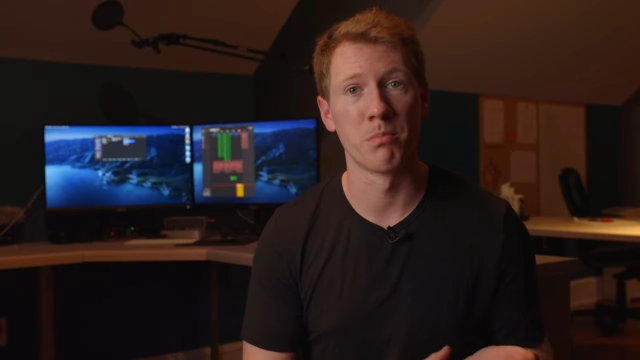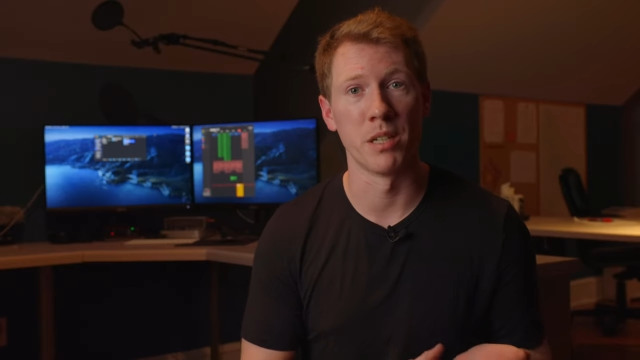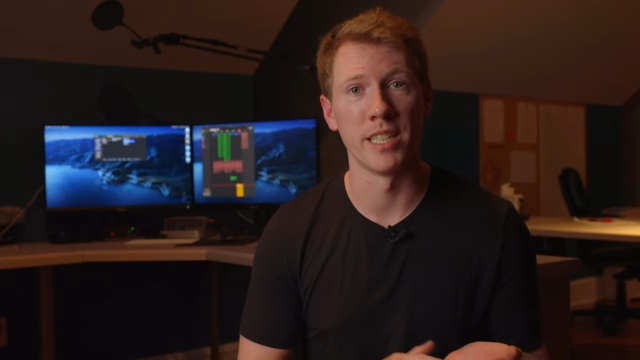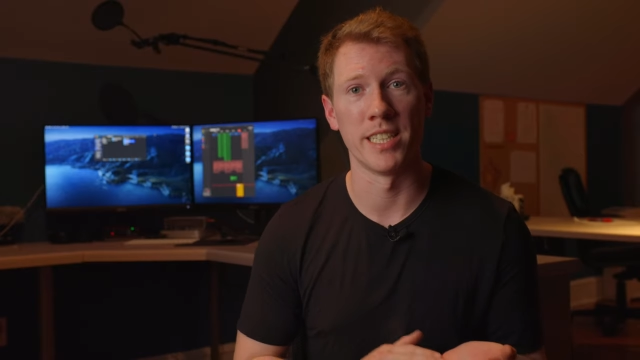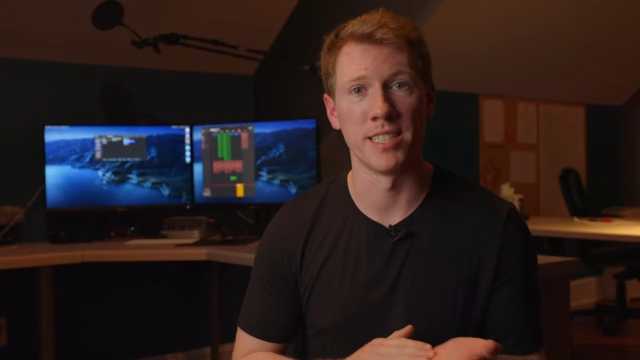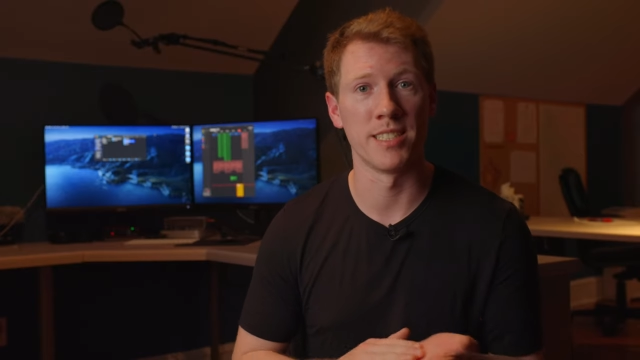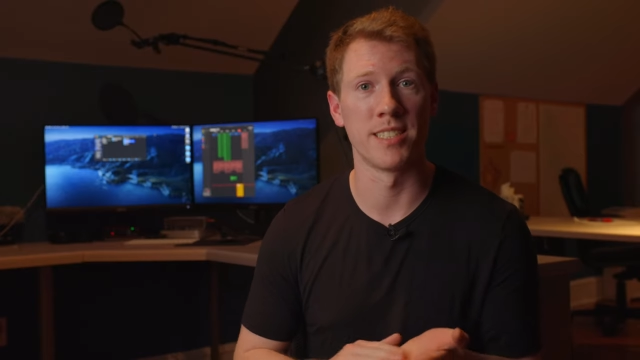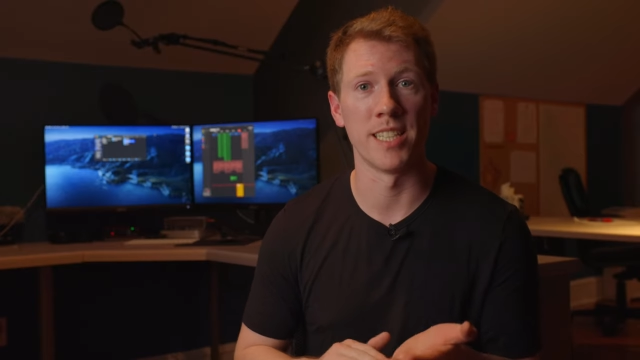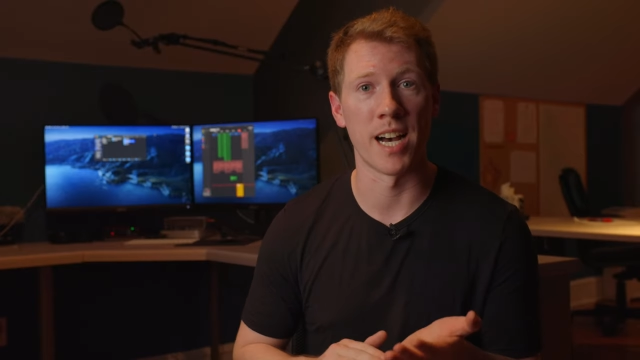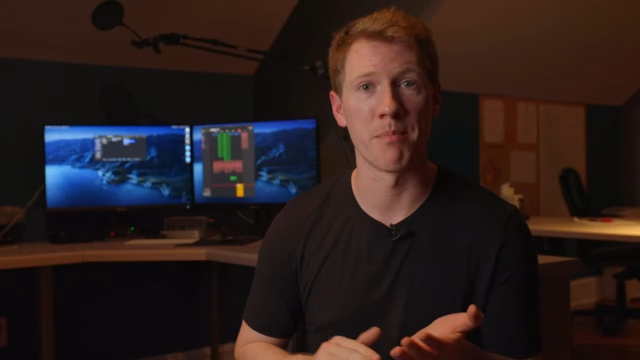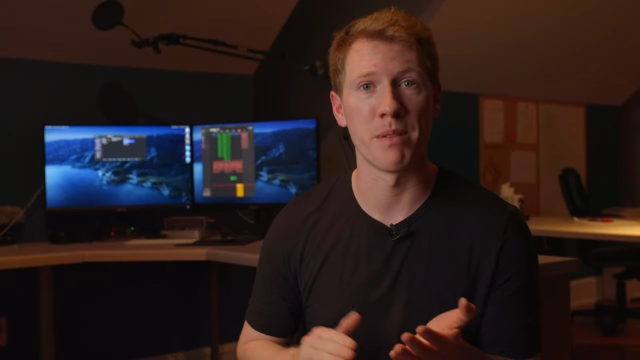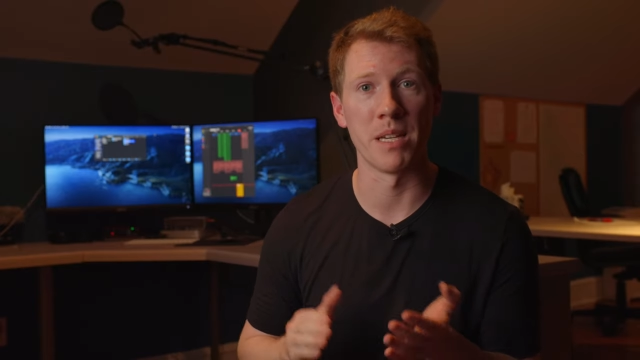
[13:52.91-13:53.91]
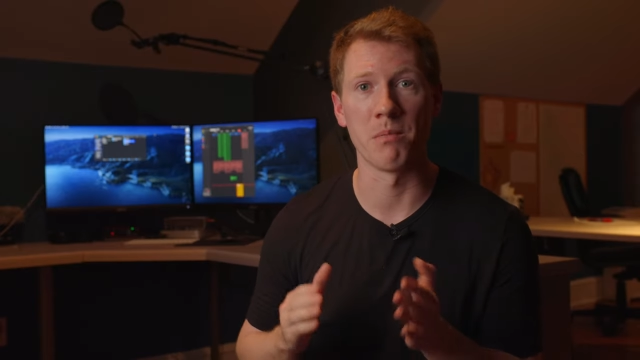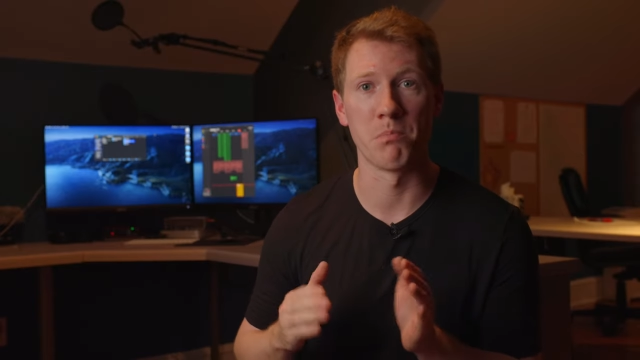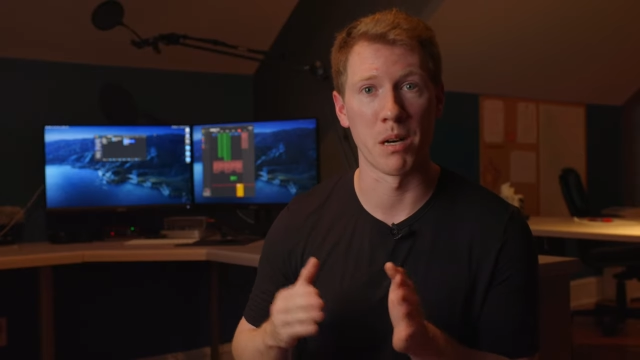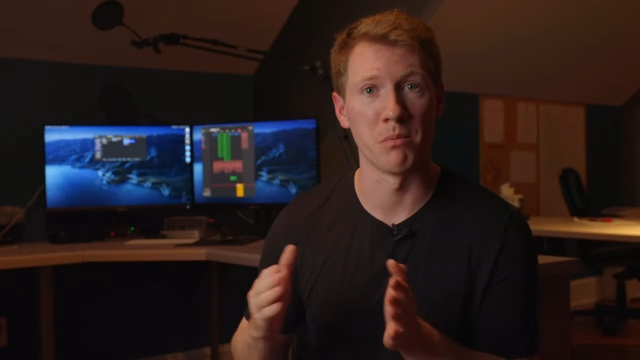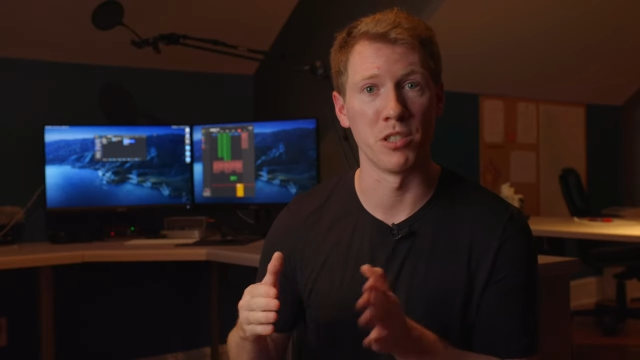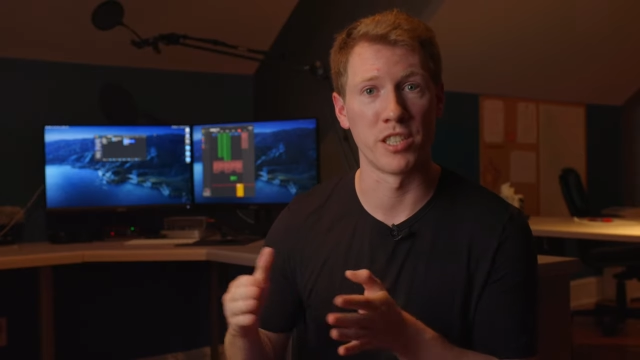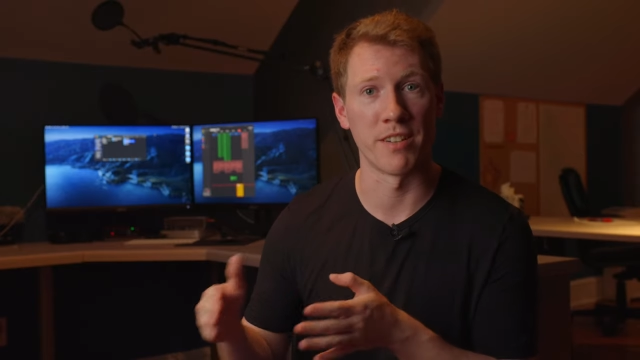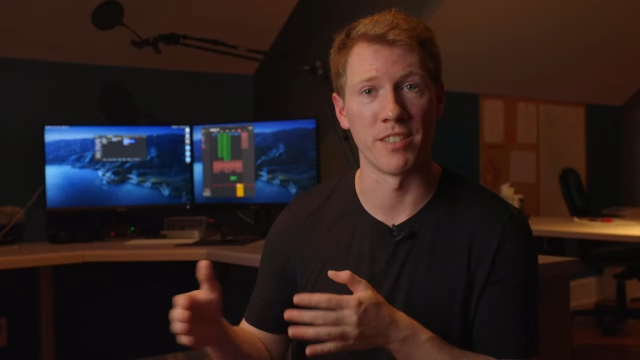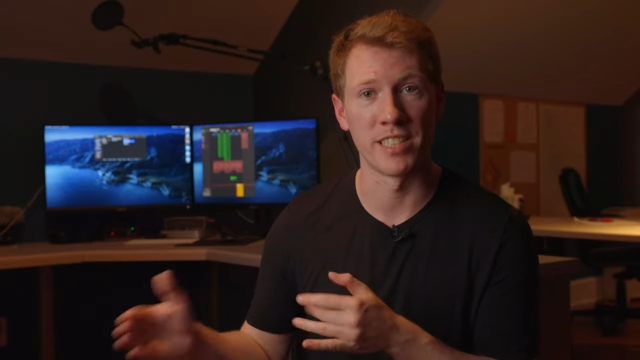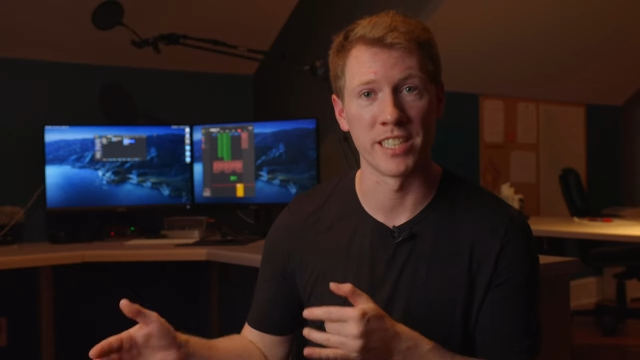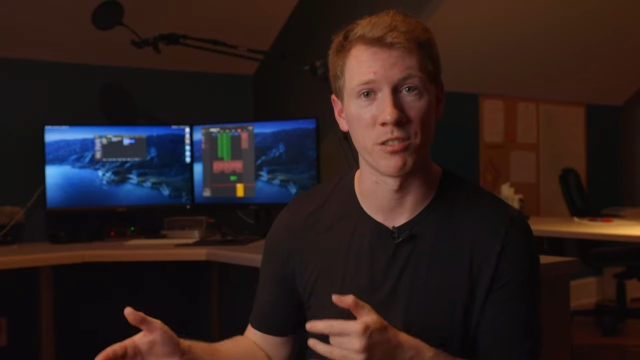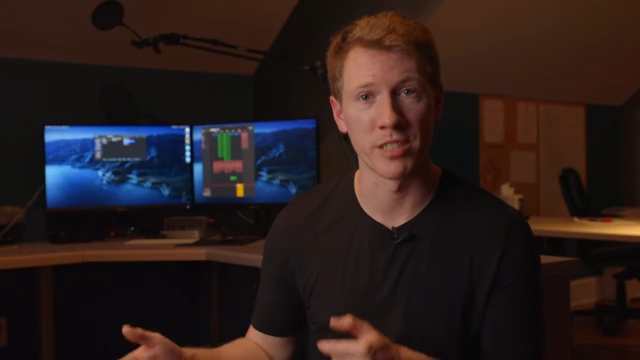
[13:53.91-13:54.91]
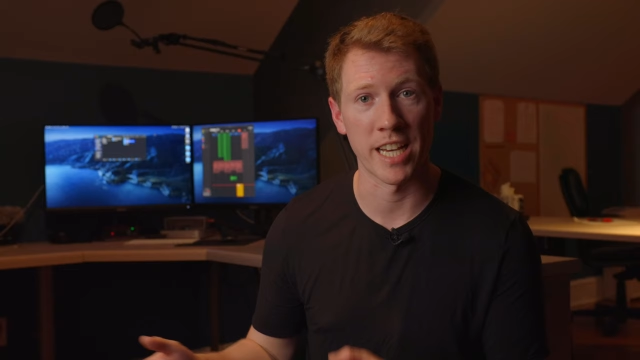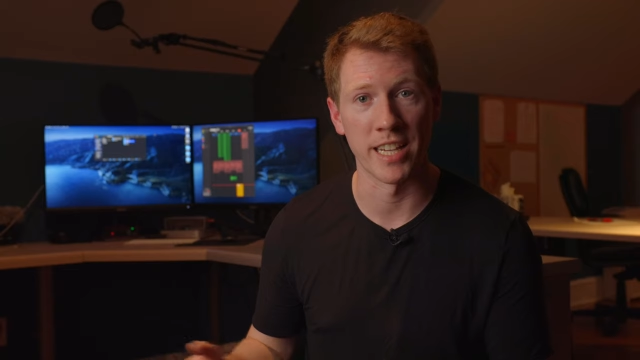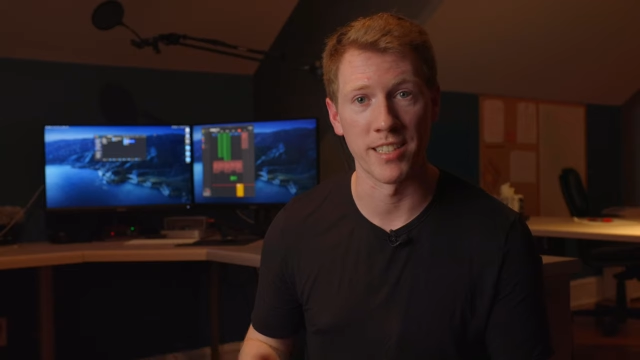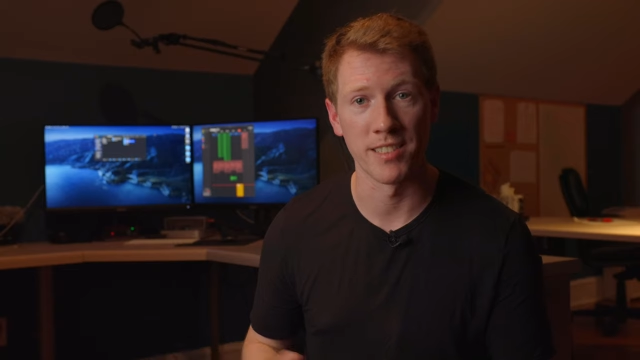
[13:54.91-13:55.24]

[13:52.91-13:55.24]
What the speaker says: but is not being published every single day.